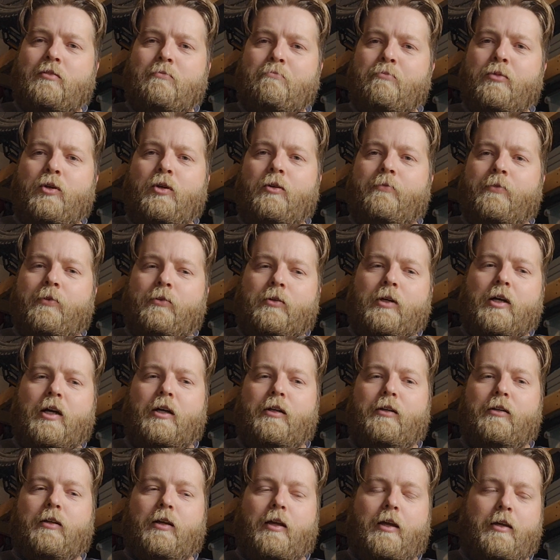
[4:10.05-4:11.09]
Beautiful
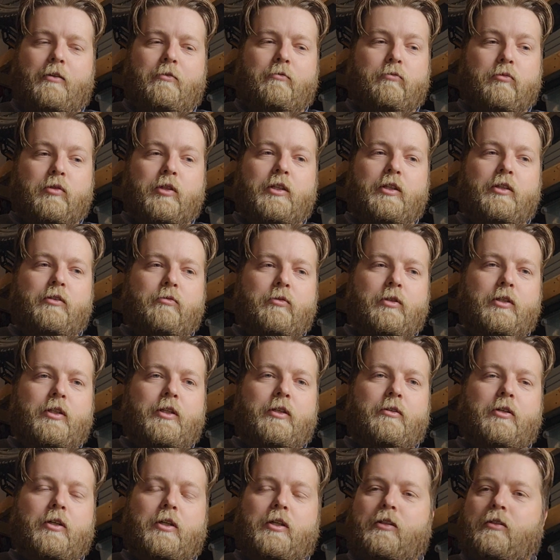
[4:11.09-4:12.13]
gun and really, really
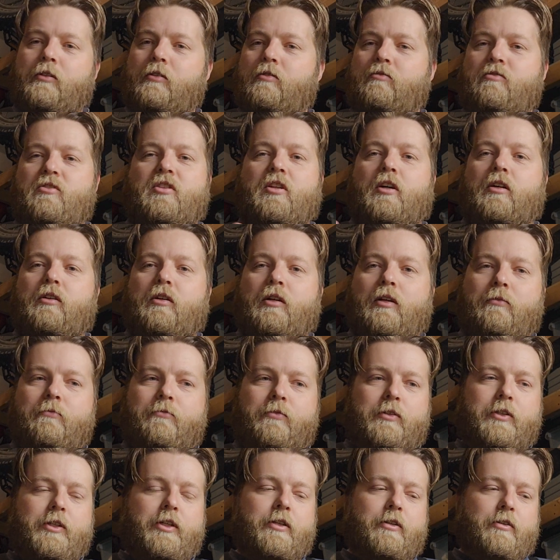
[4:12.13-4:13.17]
good. Stuck around
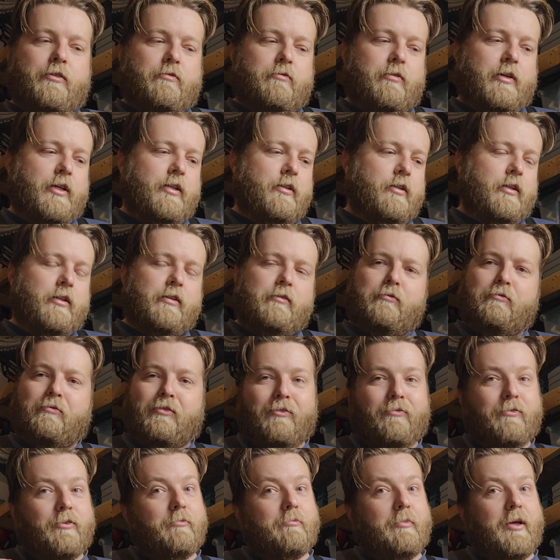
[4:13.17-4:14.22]
for years, right? And
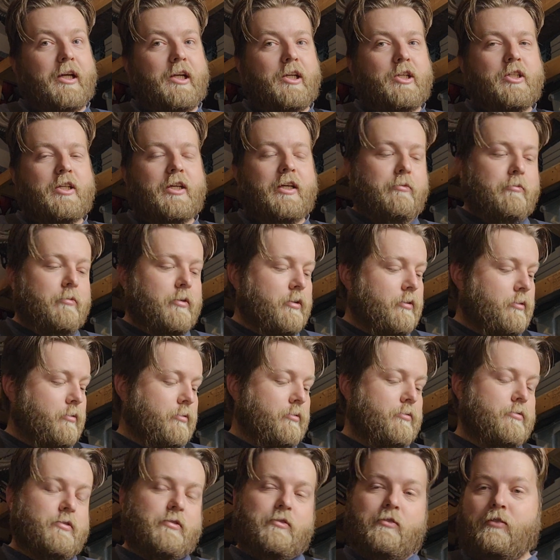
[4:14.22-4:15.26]
if you manage to get one of
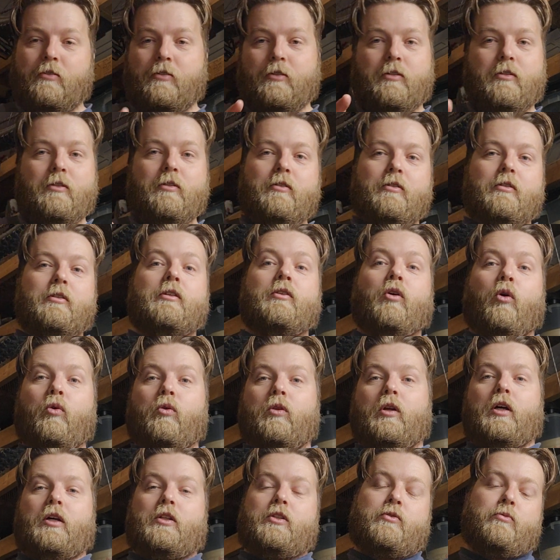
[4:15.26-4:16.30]
those,
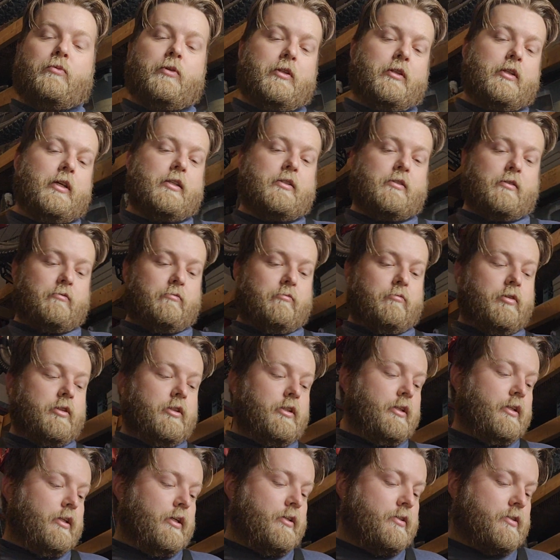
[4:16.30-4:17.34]
hold on to it. That's a
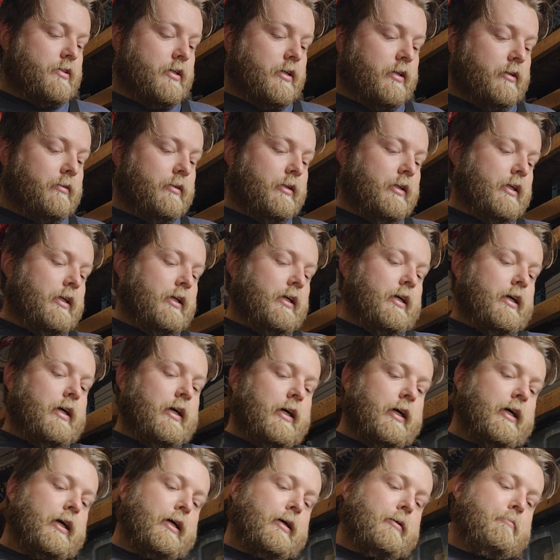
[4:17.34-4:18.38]
really nice gun.
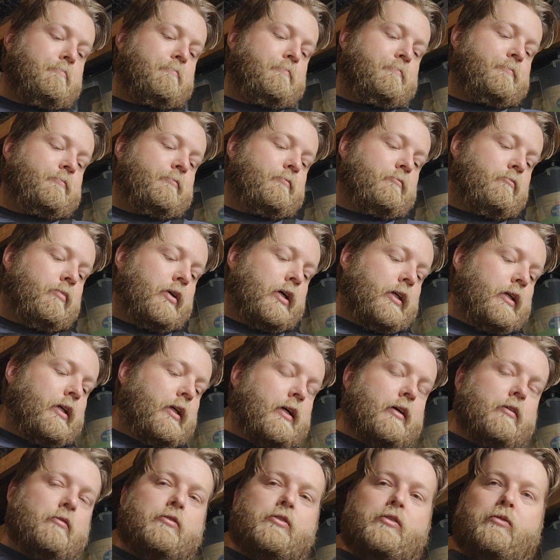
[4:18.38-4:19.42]
But
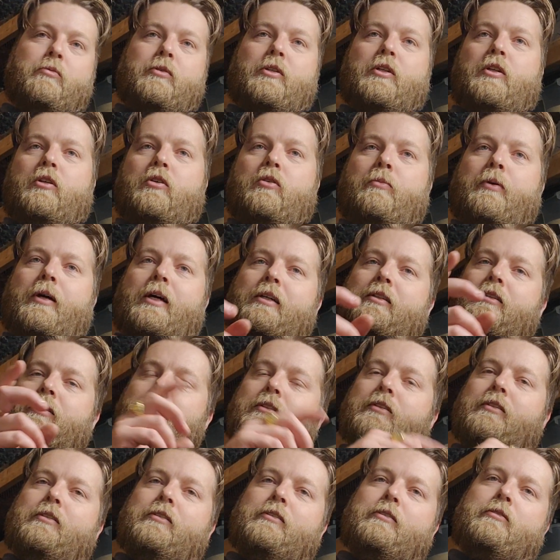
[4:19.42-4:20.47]
yeah, so we're gonna go back
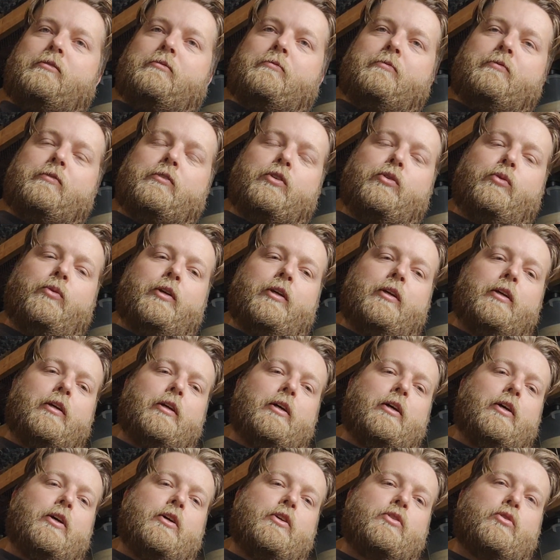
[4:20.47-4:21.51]
to Cooey.
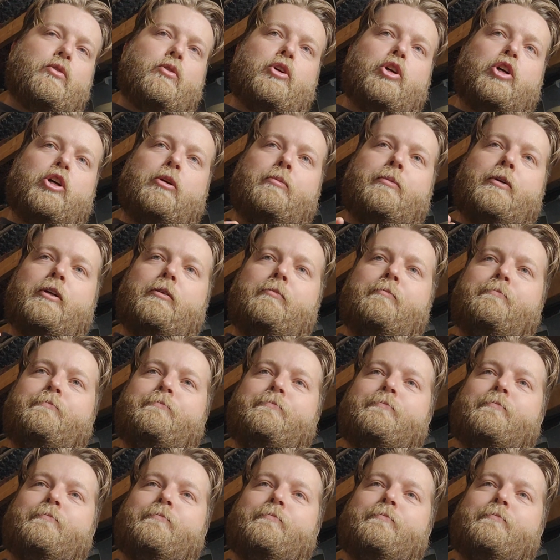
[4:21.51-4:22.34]
So Herbert,